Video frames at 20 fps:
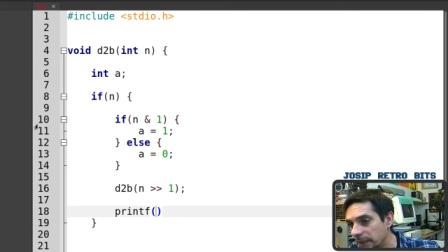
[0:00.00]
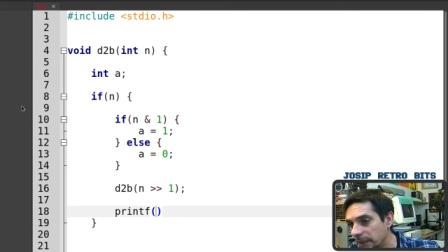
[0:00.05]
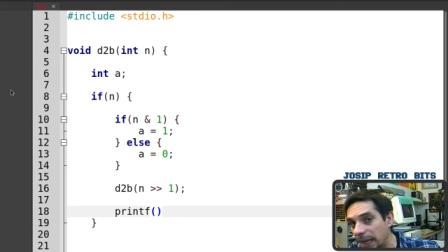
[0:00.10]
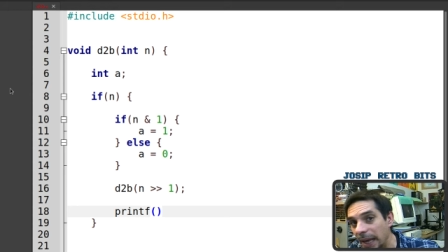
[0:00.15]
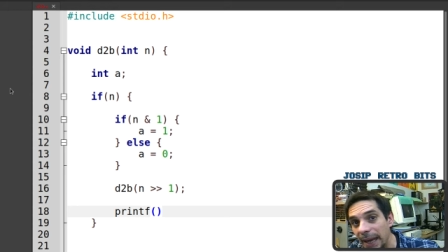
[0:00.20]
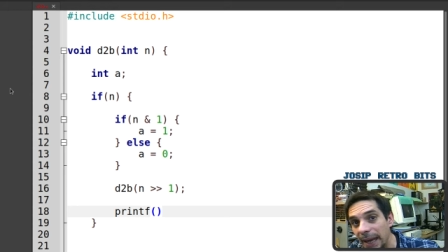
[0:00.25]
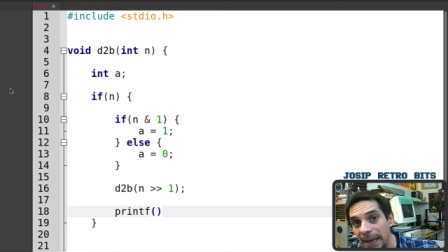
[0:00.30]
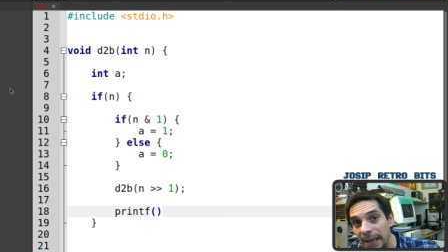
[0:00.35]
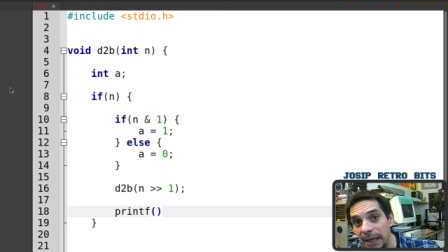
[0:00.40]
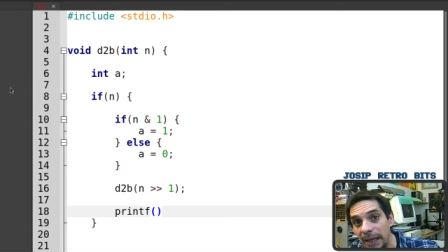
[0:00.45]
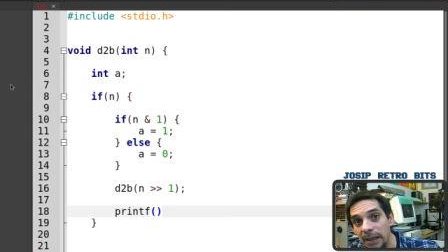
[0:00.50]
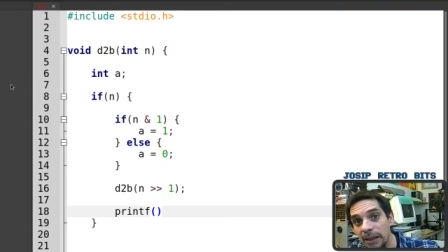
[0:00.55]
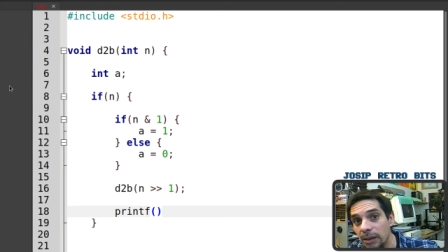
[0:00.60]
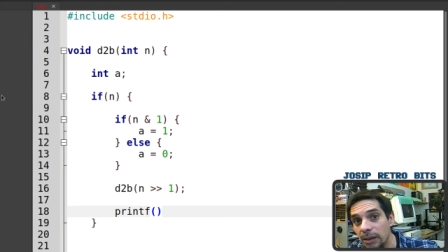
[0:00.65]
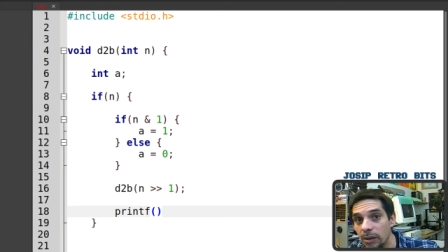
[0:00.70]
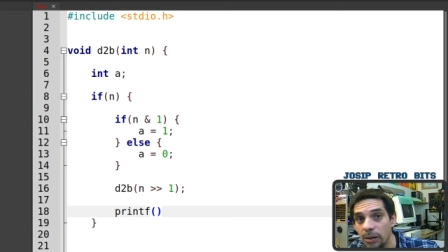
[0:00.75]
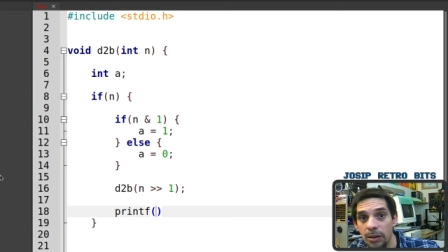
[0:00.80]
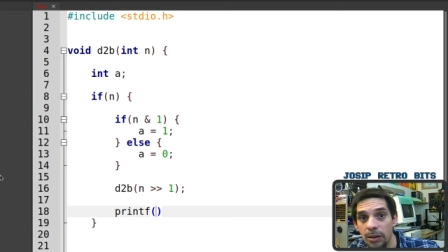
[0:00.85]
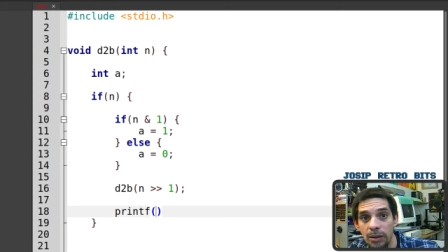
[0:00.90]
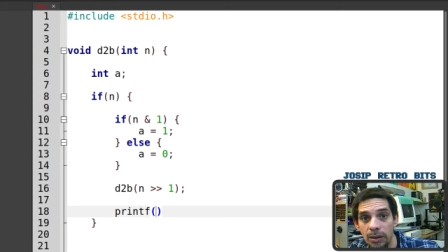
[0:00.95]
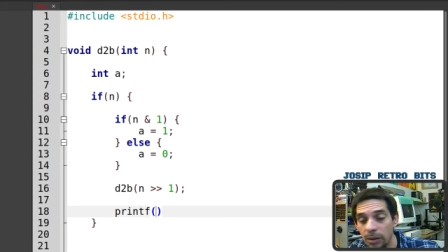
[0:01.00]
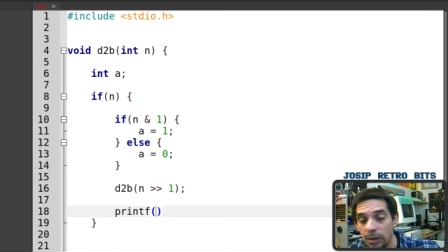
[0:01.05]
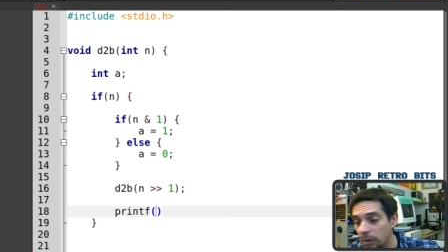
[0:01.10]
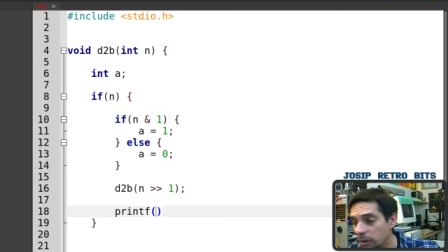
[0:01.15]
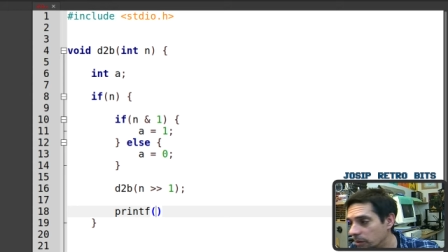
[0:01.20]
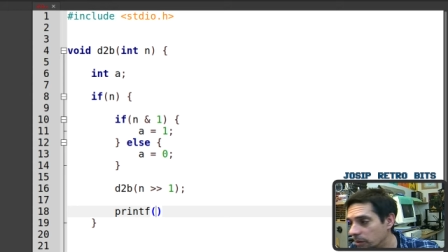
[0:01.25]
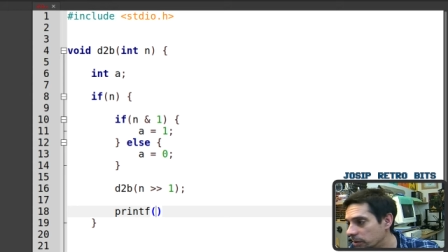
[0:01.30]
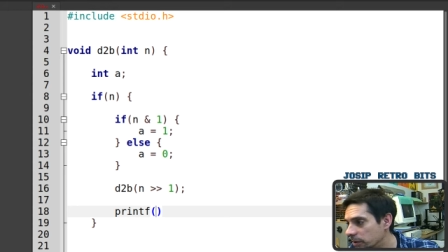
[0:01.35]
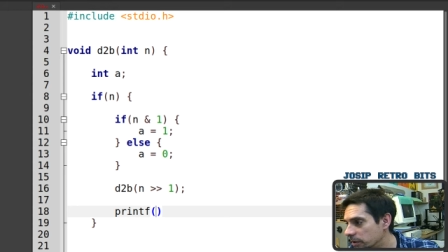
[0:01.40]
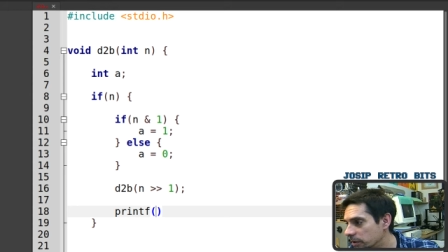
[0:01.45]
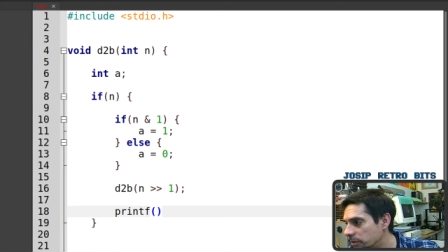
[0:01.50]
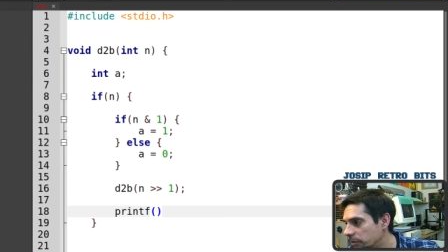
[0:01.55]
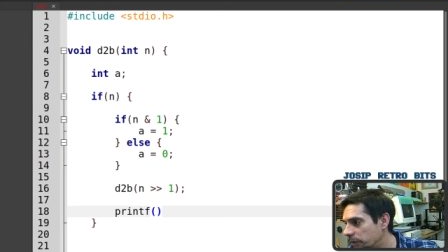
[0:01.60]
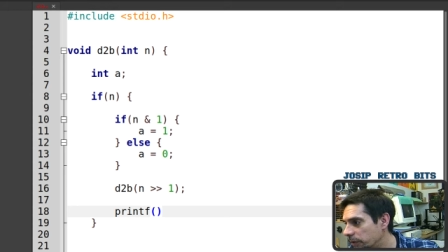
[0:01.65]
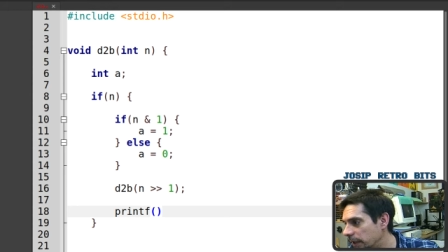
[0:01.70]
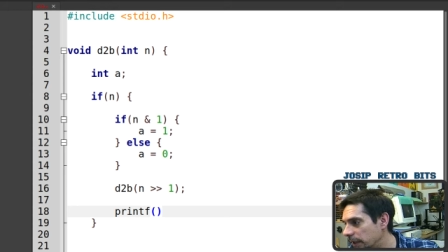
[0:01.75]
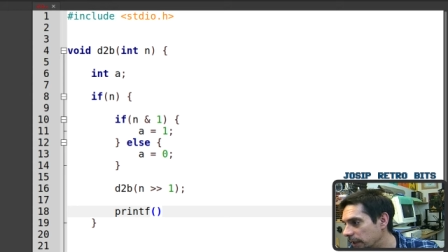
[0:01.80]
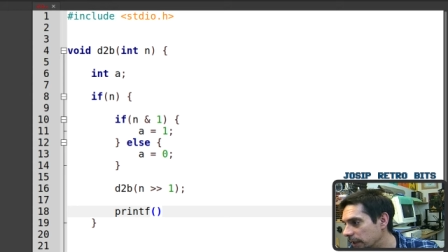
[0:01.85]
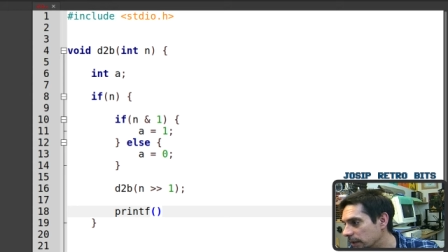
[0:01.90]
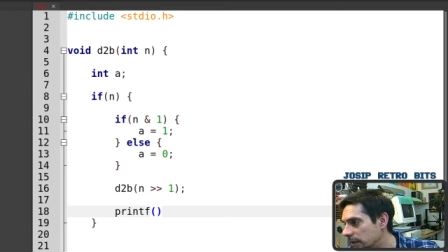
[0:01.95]
a on the
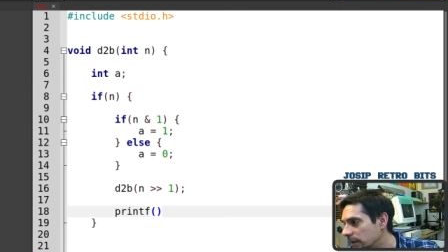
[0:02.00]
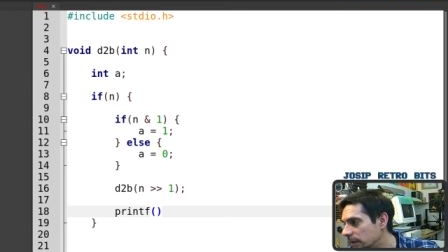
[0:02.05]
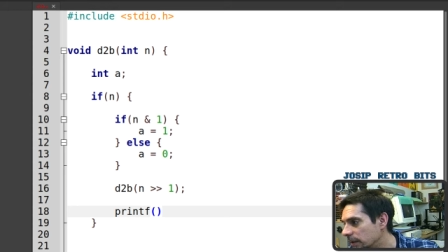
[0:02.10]
screen